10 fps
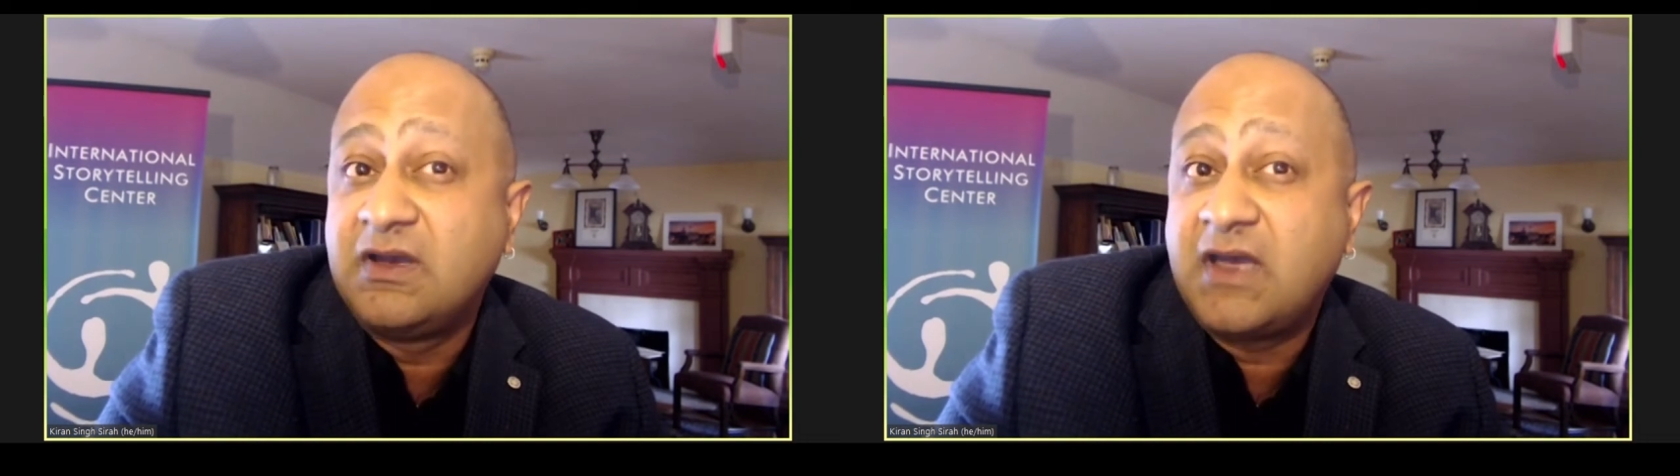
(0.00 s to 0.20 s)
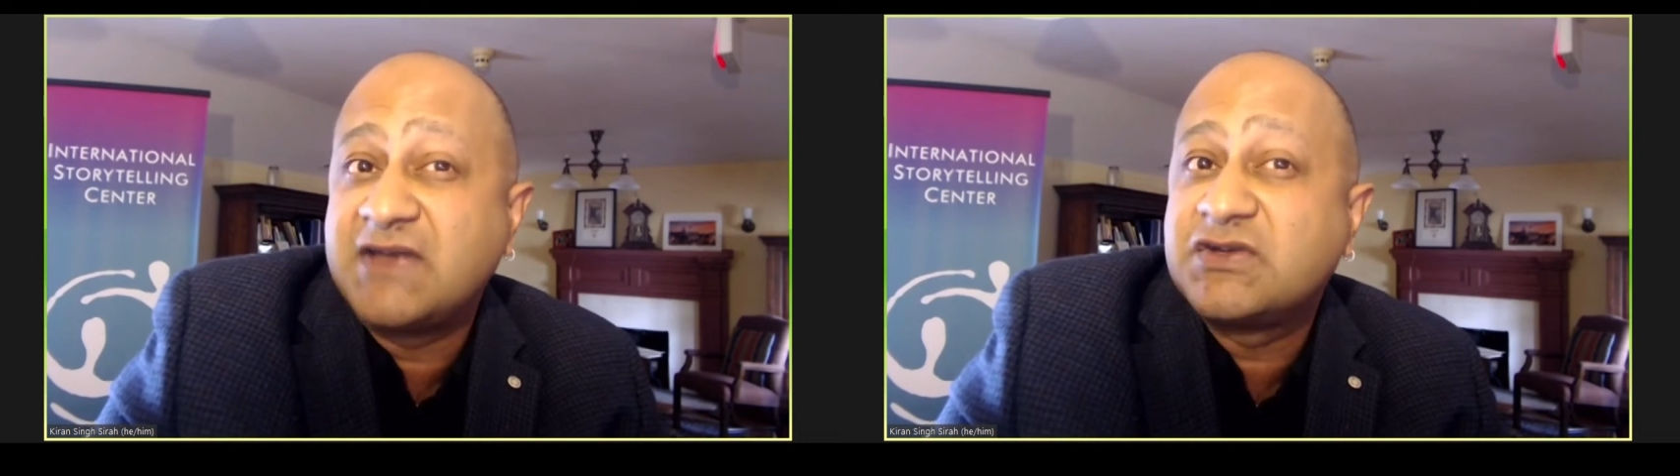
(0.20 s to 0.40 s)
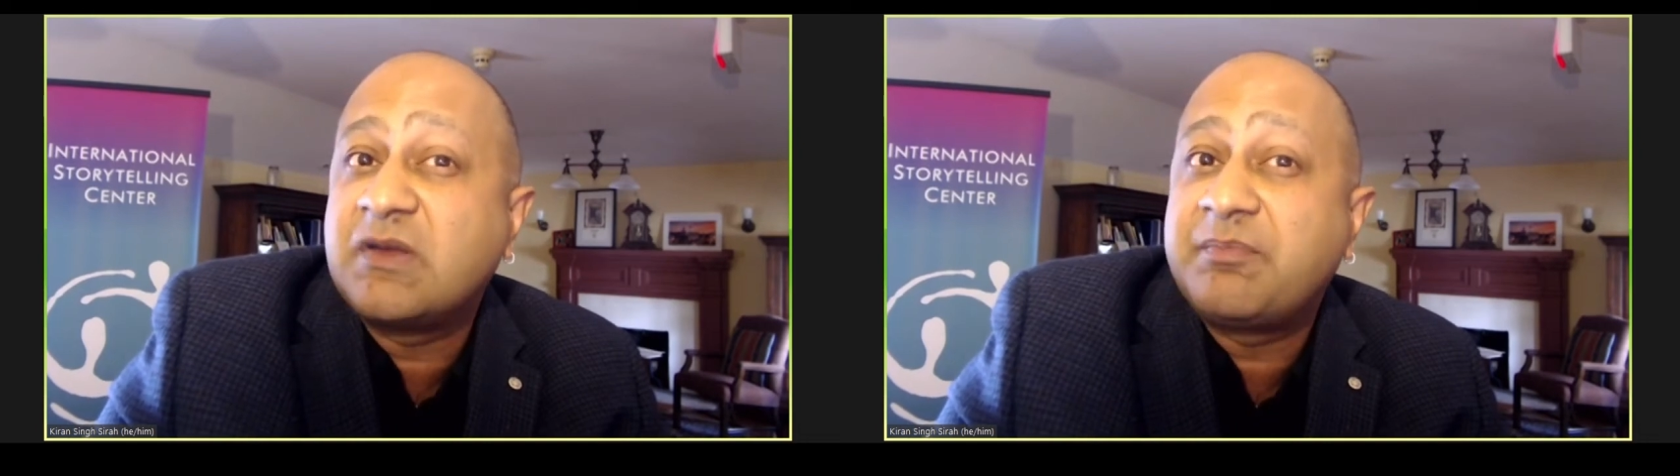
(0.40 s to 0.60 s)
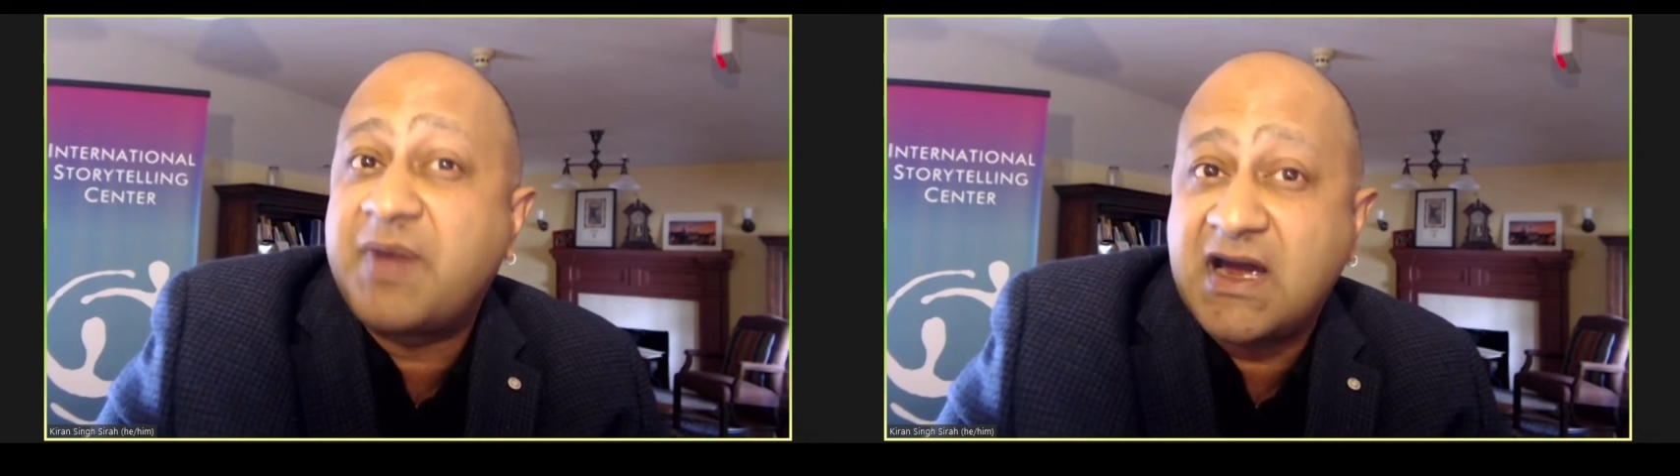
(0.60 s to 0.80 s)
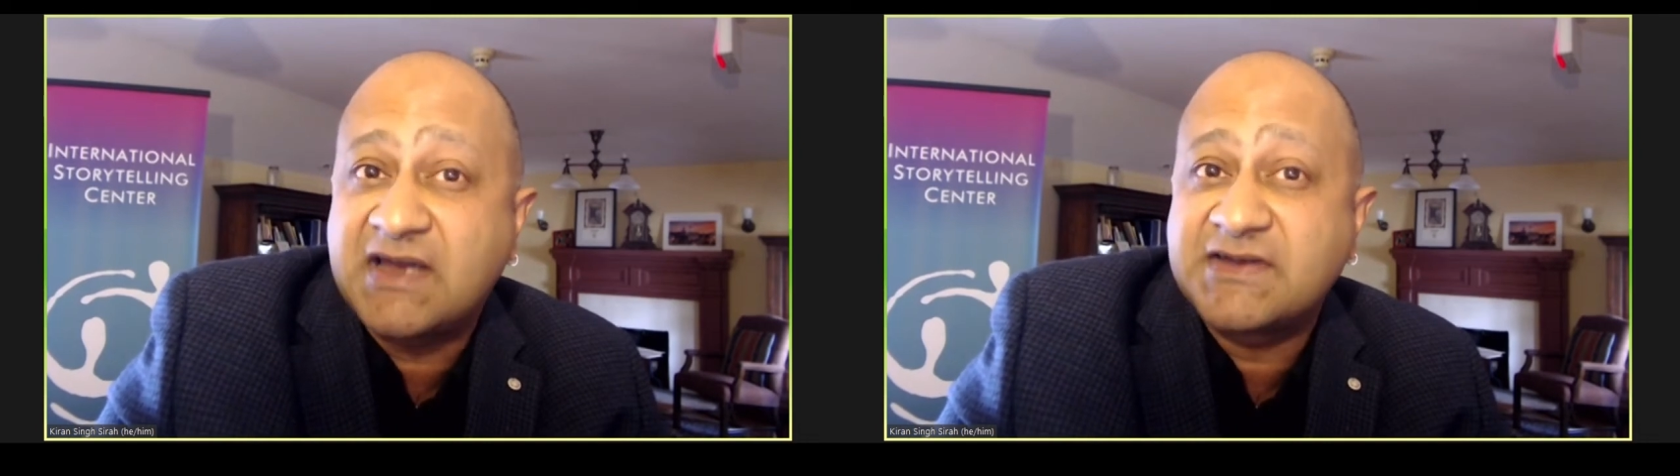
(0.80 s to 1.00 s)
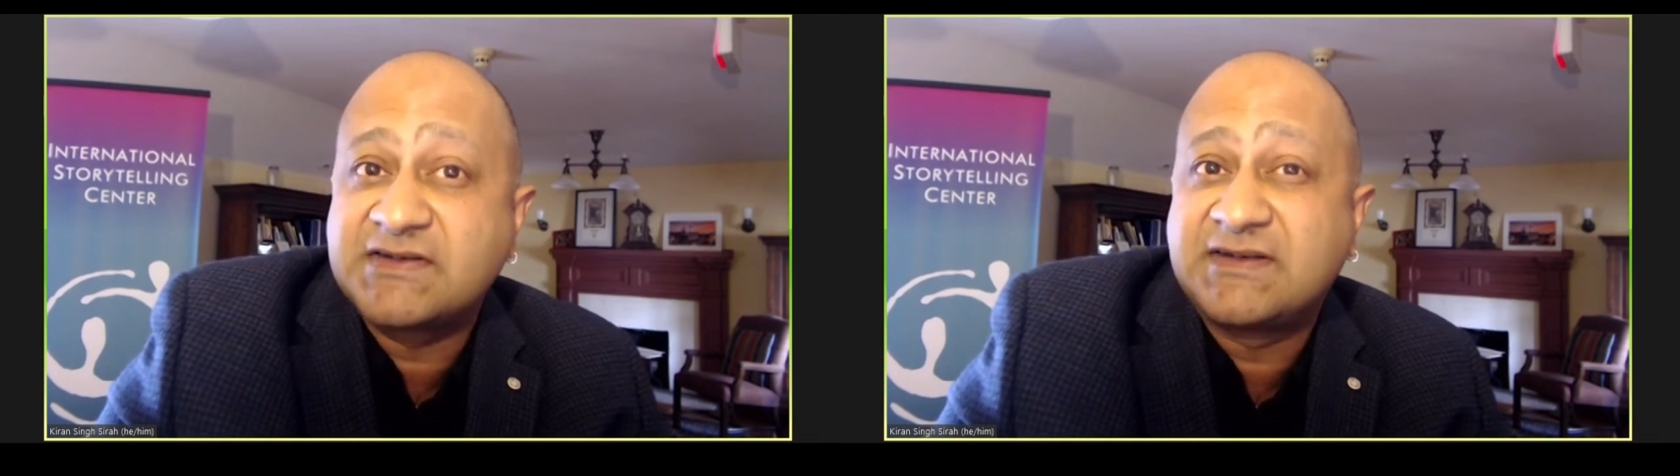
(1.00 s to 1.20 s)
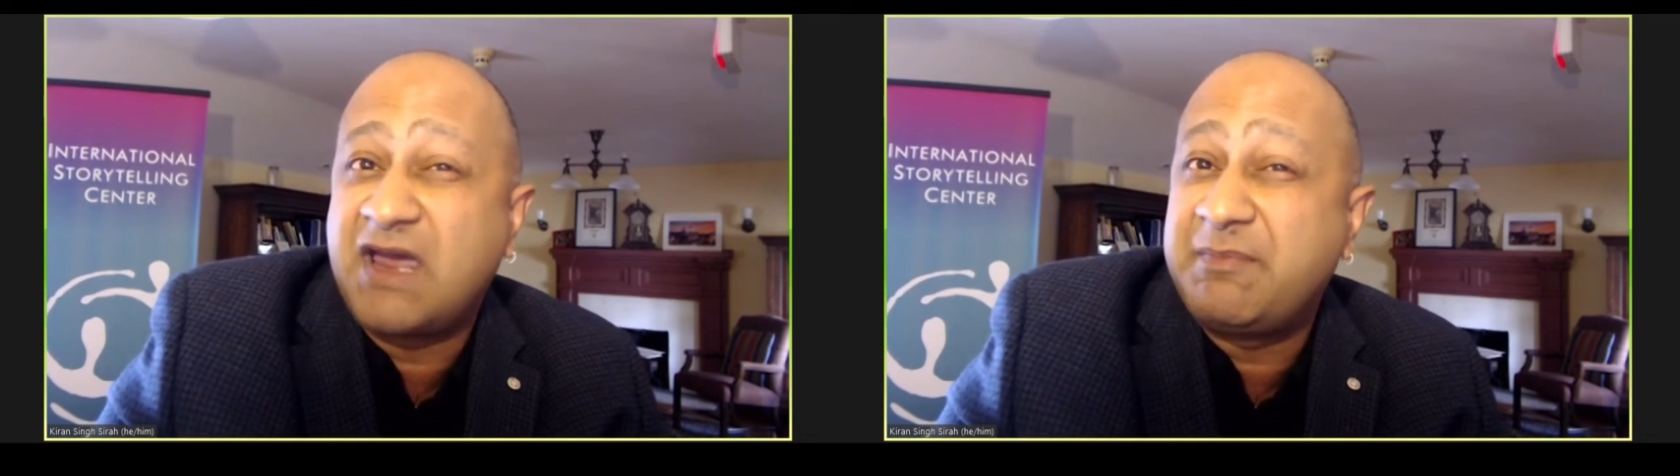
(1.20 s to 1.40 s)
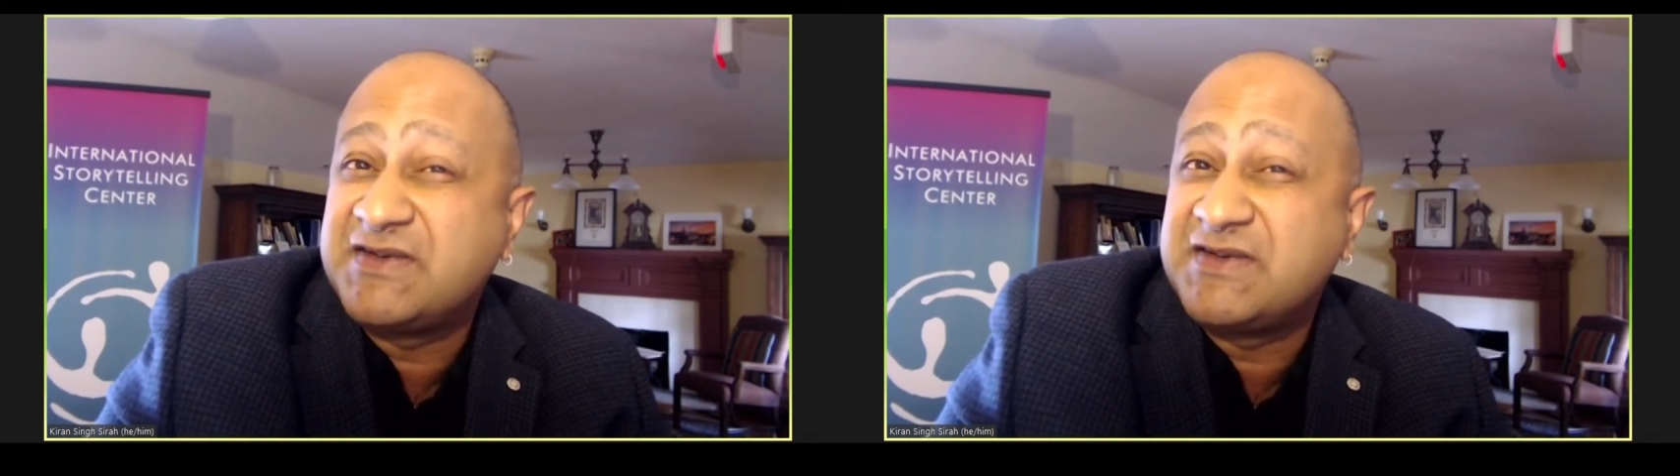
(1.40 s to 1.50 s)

and to the past that had been